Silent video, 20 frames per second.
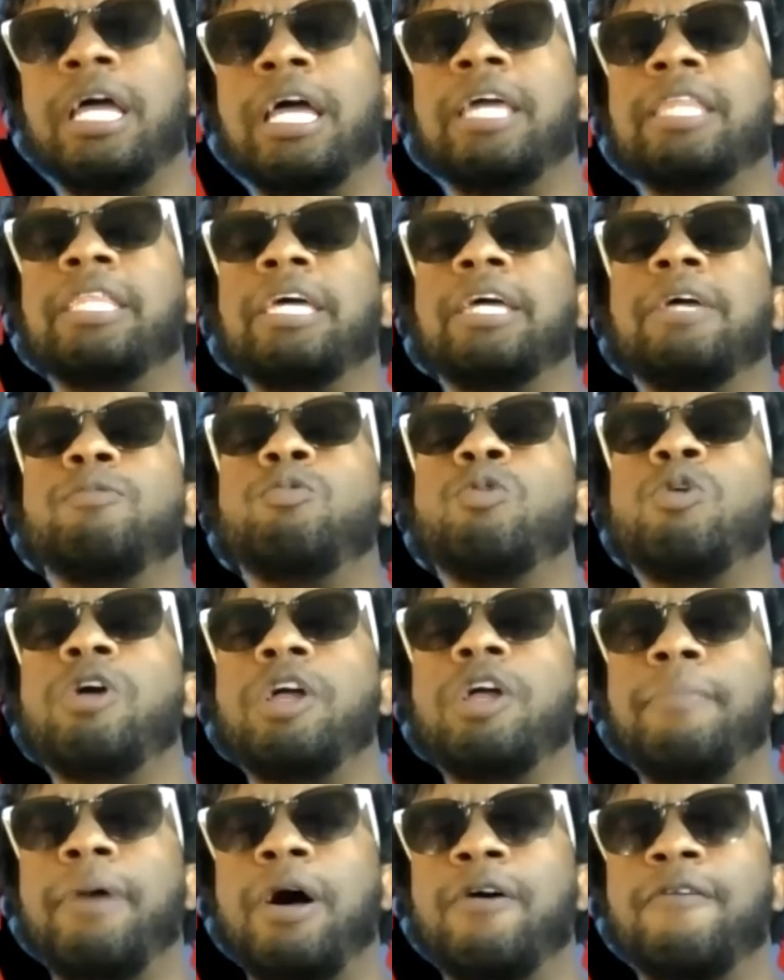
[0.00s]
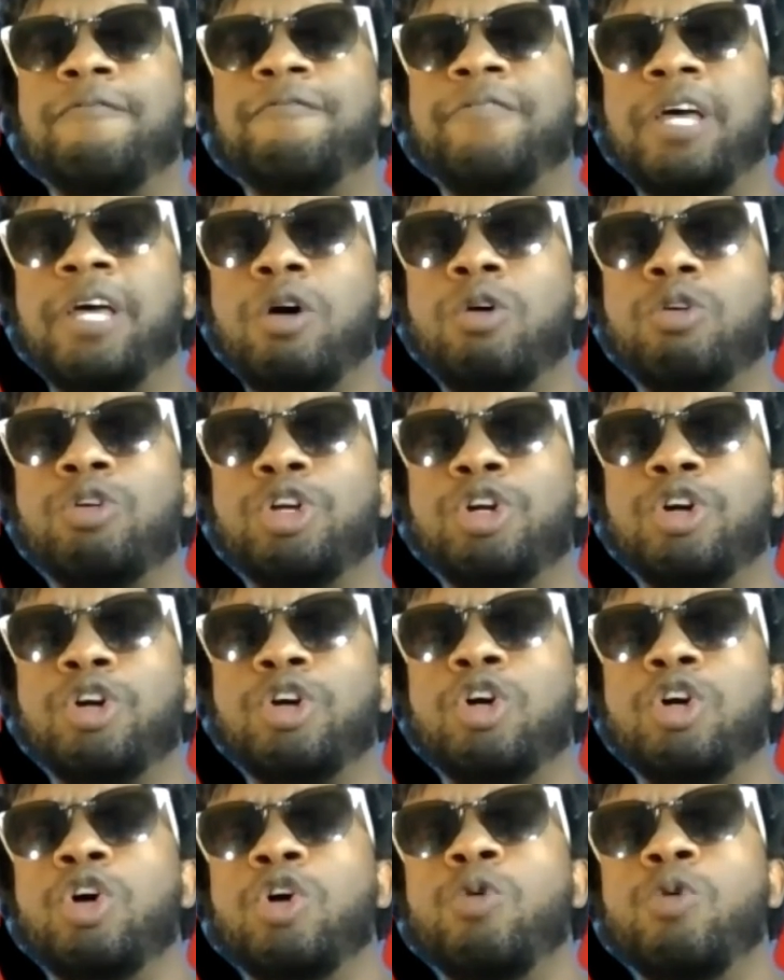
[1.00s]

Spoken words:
And they worry about failure